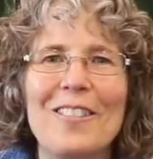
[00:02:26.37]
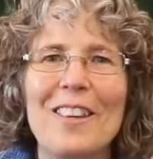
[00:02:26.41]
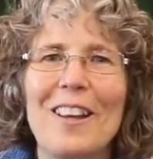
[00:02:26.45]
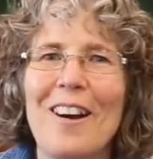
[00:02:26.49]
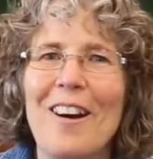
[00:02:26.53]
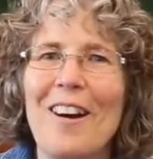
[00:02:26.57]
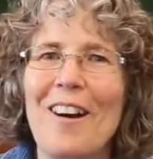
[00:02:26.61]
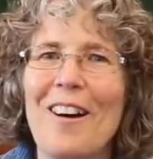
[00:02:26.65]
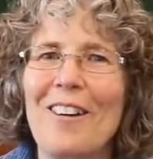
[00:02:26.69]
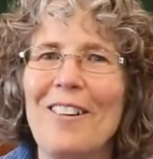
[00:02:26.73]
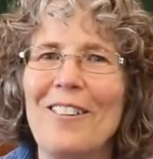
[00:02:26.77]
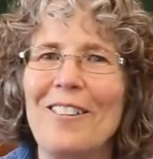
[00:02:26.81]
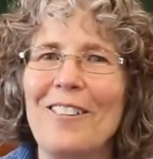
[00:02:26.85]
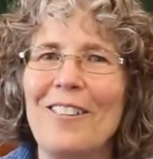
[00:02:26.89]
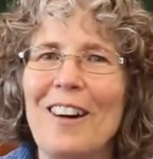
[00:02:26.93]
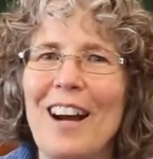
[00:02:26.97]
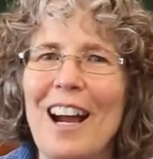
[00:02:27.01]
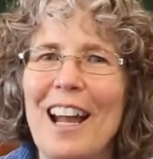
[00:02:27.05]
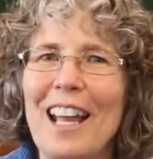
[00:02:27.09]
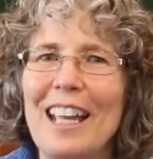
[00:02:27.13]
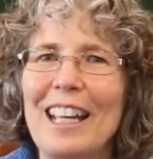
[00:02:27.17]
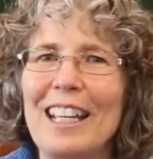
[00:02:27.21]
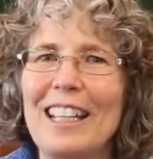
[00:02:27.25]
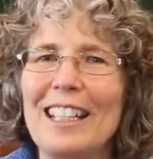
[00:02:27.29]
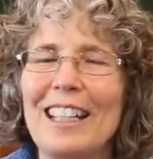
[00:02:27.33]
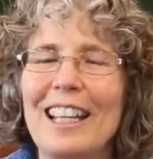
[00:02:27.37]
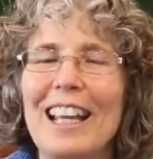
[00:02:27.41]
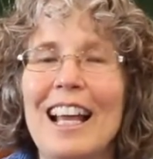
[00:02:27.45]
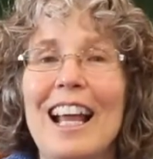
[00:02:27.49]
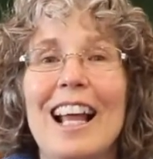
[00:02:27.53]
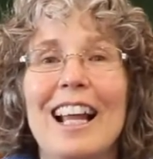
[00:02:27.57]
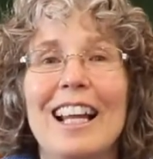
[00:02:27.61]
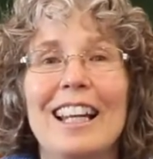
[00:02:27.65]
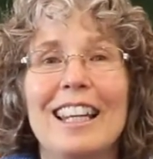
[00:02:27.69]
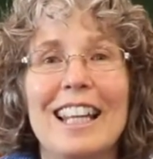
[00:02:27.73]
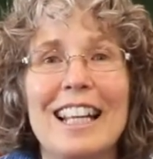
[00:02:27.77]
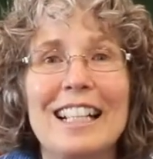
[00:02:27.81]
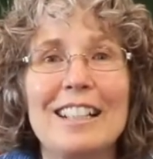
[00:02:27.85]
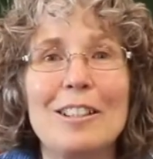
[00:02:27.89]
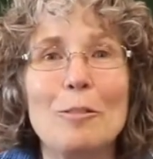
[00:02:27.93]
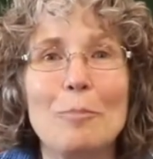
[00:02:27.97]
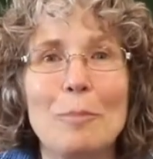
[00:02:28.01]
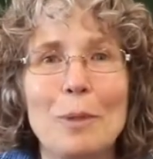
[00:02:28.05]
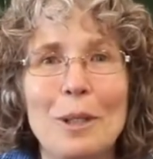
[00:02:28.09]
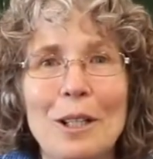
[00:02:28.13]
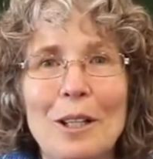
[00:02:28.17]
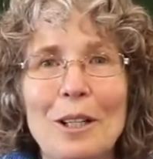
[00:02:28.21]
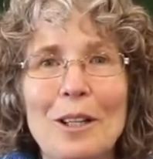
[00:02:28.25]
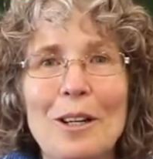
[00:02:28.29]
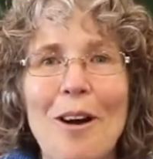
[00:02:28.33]
All right, let's
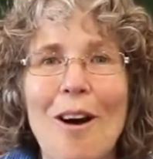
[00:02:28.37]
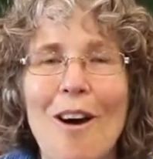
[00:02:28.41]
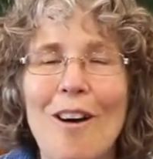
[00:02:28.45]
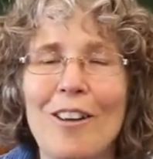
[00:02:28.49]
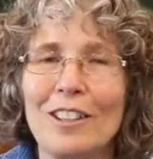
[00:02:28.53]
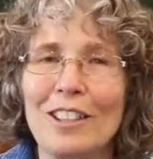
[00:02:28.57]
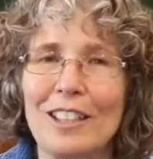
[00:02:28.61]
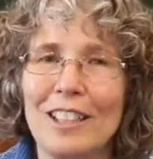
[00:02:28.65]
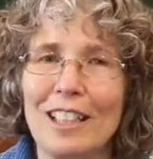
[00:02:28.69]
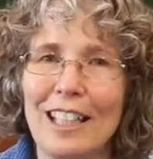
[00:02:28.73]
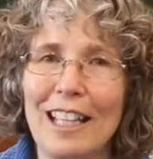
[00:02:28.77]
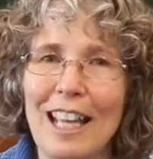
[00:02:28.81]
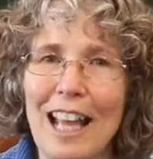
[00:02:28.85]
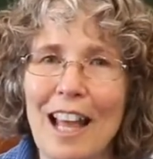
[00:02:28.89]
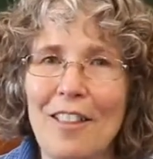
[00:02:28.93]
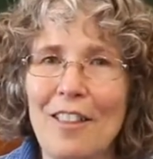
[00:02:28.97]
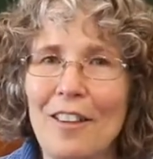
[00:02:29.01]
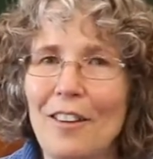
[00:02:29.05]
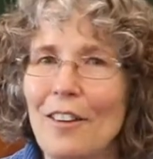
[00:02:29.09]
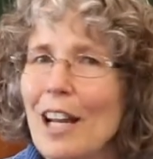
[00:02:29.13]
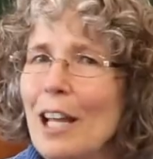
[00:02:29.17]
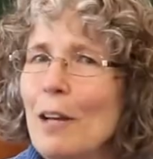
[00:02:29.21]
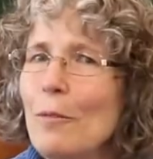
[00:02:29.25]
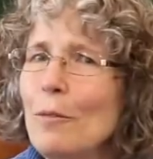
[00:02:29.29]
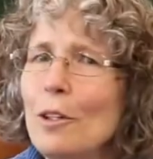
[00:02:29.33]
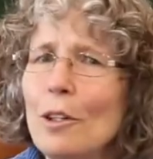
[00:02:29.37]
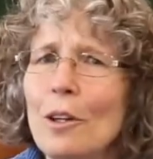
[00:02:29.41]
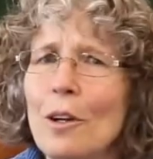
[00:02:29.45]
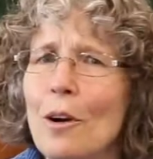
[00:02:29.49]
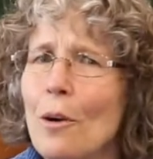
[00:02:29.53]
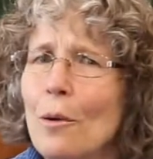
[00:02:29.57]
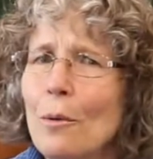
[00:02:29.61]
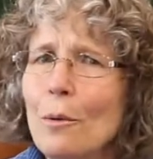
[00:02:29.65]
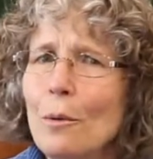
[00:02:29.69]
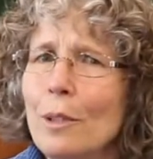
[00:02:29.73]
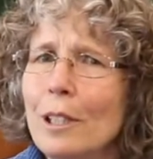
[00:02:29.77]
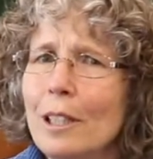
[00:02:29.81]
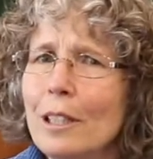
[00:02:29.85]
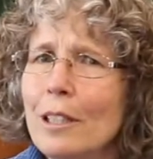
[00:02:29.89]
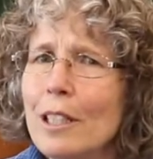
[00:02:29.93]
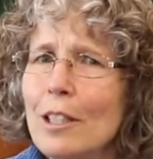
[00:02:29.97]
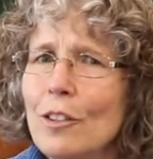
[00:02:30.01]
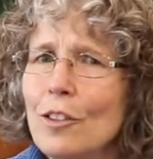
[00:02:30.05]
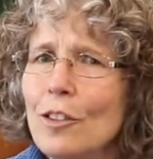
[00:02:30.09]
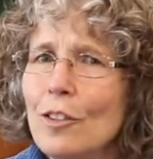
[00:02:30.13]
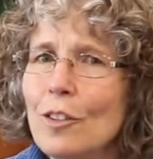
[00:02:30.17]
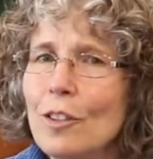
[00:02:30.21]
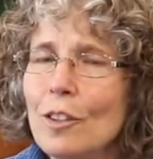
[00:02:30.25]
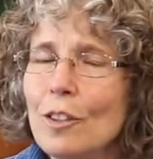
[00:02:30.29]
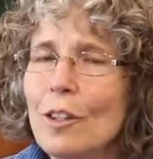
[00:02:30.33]
put it all together and we'll go really
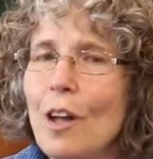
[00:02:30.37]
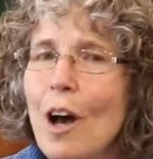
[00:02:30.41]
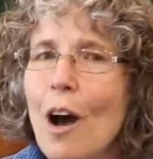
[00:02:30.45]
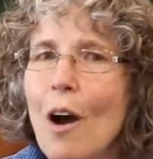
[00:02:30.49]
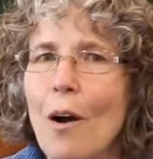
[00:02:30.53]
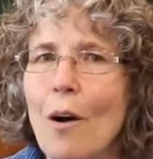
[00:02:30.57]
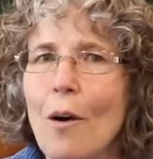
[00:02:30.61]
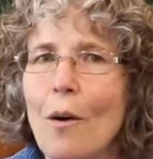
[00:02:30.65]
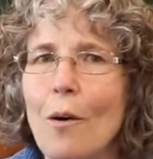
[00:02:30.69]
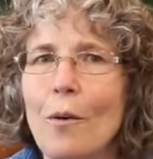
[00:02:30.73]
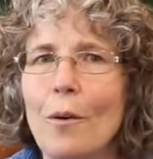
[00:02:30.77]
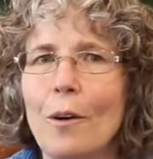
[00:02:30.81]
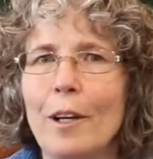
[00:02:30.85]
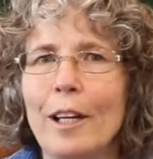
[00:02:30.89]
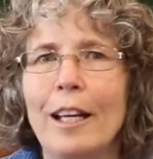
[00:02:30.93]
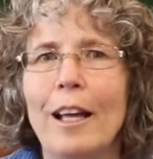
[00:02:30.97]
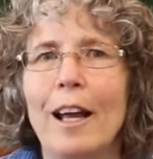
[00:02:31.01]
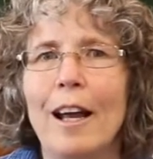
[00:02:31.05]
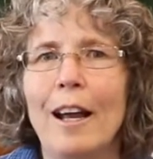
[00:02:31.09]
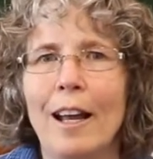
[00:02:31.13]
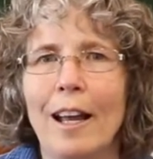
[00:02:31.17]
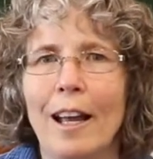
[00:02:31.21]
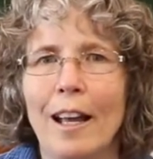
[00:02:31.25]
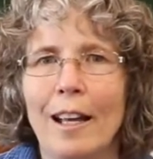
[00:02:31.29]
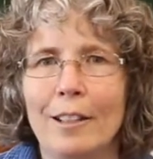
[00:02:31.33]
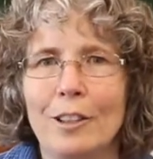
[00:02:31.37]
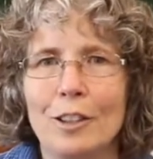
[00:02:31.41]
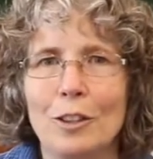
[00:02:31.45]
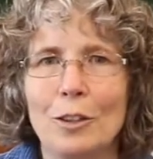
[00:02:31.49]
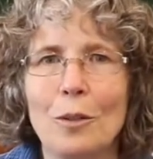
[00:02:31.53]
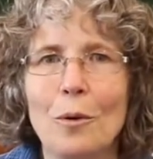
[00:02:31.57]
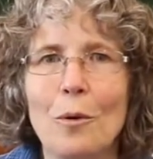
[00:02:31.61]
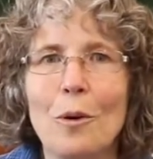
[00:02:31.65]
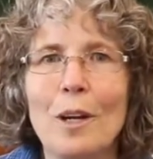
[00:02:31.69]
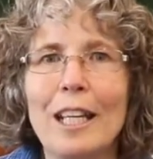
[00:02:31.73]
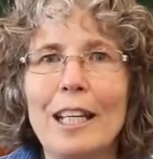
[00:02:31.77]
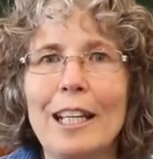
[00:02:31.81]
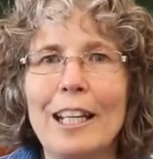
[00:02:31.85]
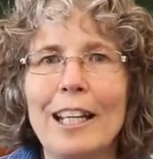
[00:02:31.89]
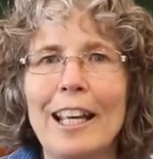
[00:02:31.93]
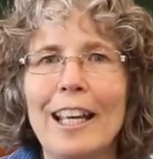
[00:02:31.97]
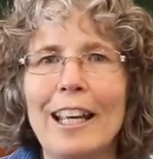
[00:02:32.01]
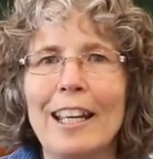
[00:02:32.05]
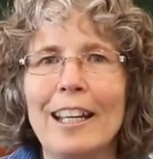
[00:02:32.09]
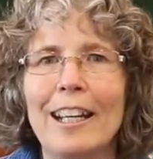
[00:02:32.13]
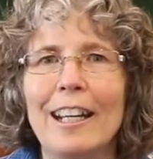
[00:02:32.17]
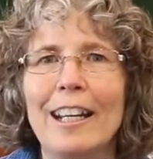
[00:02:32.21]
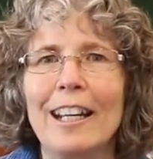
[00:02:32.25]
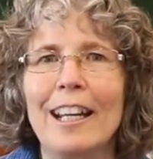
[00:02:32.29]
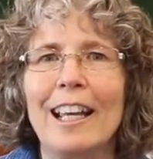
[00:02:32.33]
slow. Join
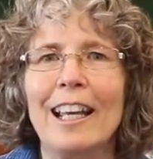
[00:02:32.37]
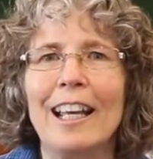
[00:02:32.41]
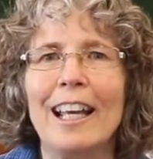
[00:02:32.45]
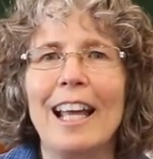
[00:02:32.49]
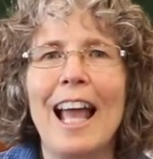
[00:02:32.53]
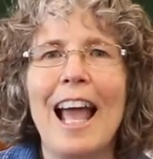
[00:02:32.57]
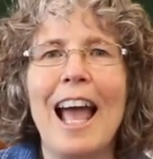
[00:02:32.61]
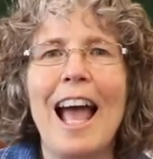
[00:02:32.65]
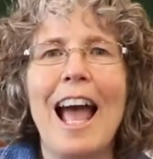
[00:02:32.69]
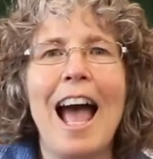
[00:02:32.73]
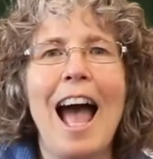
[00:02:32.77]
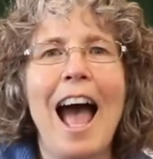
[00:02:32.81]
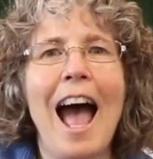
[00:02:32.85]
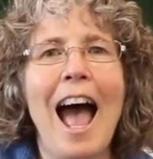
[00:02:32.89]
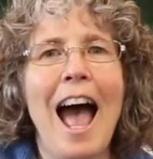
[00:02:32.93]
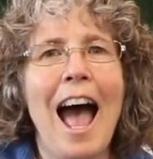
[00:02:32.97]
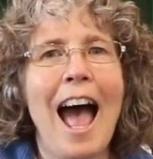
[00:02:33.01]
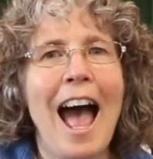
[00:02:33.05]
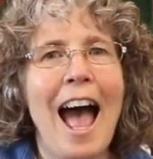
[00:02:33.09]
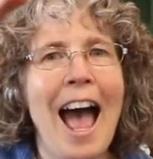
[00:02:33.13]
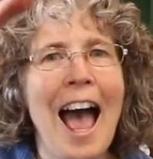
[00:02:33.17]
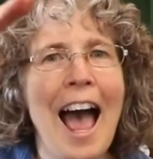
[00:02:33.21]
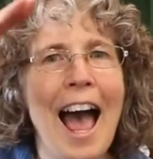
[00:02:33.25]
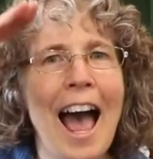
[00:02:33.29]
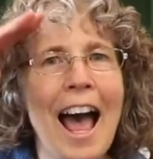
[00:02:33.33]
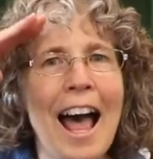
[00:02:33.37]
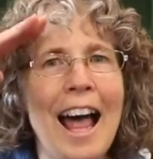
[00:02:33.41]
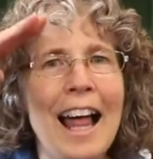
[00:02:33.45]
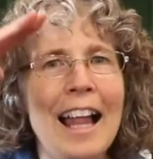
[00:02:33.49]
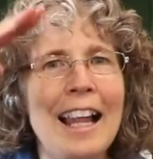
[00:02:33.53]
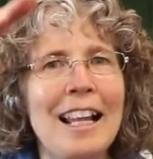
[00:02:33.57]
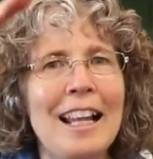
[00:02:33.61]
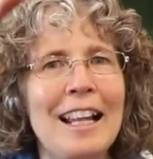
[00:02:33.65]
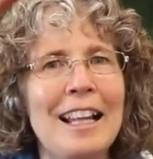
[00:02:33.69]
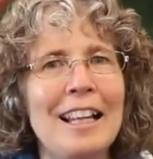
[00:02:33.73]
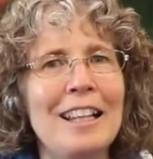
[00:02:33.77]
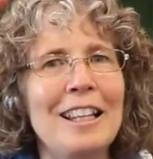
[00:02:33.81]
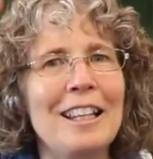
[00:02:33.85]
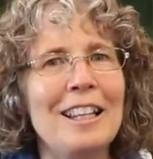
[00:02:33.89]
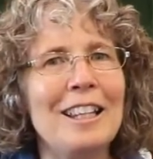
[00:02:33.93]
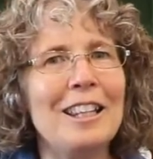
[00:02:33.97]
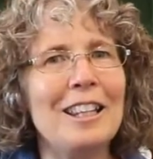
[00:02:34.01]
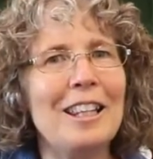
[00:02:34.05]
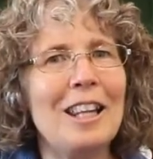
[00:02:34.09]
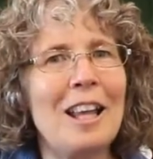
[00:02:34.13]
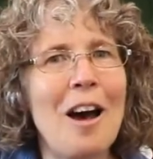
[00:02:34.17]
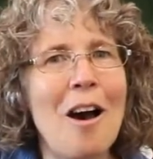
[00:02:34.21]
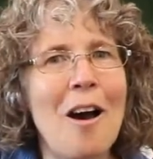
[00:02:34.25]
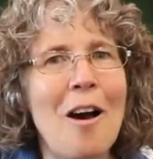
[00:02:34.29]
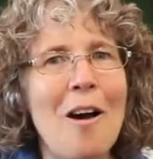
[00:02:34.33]
in.
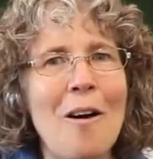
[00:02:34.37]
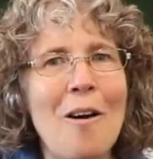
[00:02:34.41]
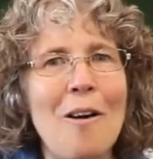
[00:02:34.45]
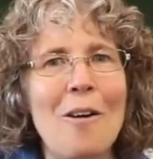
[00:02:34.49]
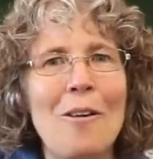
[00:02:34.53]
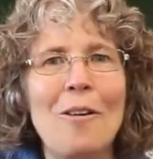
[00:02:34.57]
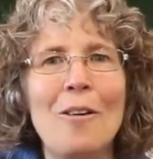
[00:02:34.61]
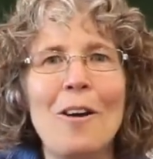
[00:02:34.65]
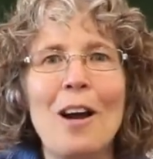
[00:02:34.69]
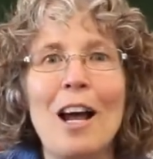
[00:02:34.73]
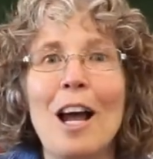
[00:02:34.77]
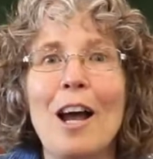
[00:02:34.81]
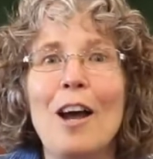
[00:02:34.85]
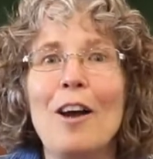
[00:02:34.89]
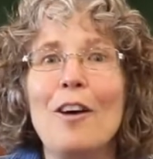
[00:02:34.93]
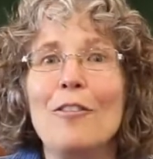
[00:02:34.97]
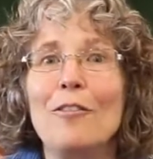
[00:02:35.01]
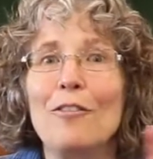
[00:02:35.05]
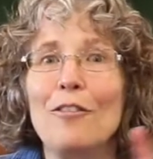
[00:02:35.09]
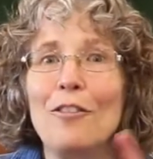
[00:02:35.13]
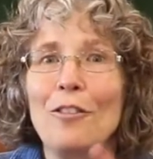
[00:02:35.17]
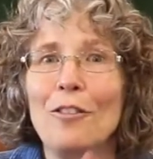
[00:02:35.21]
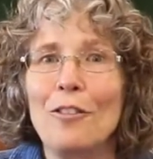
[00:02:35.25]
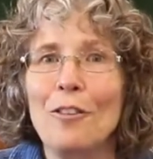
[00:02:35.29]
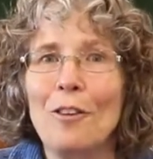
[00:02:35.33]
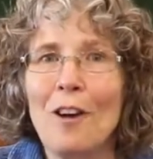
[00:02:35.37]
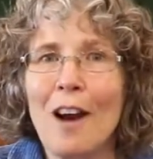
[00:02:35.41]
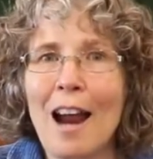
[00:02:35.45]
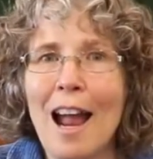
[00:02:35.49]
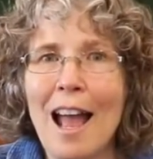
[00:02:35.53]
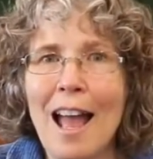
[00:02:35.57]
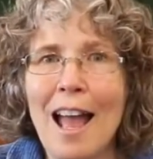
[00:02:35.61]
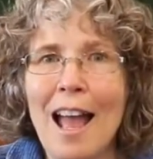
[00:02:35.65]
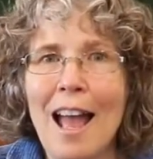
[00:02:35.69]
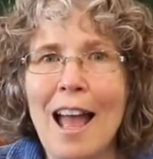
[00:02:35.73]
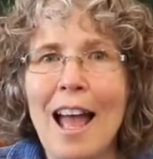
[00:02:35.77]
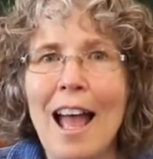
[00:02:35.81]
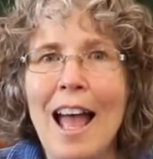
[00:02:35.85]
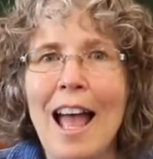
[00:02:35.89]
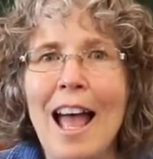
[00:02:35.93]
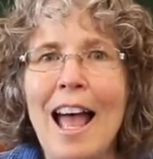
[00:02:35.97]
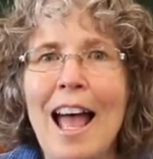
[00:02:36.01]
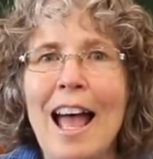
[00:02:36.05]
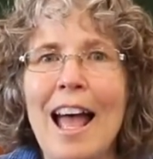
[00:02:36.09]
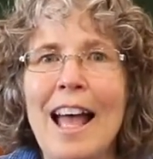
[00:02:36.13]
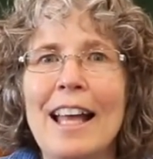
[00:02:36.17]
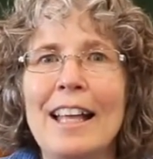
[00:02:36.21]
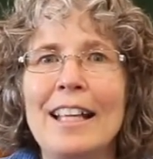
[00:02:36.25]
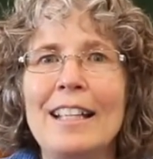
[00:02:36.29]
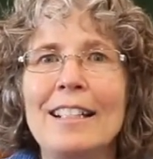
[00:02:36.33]
Hello,
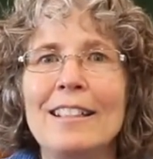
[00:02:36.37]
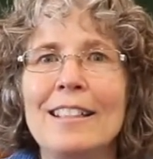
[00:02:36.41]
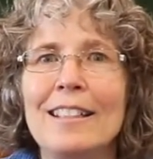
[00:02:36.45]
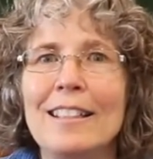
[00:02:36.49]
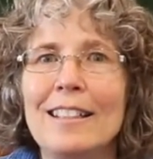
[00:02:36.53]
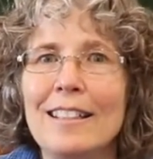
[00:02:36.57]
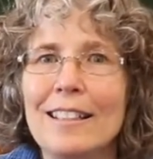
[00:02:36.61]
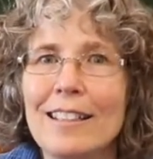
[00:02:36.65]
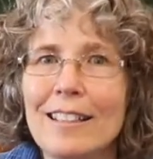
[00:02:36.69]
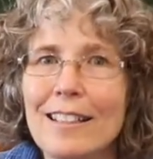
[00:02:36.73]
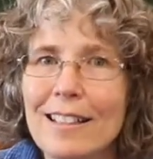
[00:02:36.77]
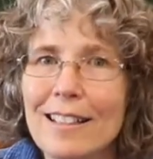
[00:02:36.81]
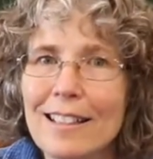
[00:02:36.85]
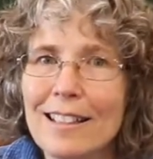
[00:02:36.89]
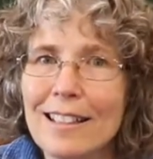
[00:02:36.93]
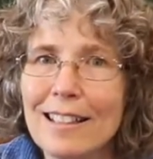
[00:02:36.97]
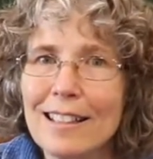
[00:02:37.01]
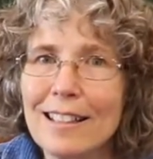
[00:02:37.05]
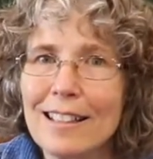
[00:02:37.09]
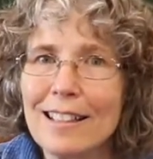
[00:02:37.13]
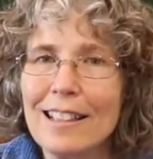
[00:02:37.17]
friends.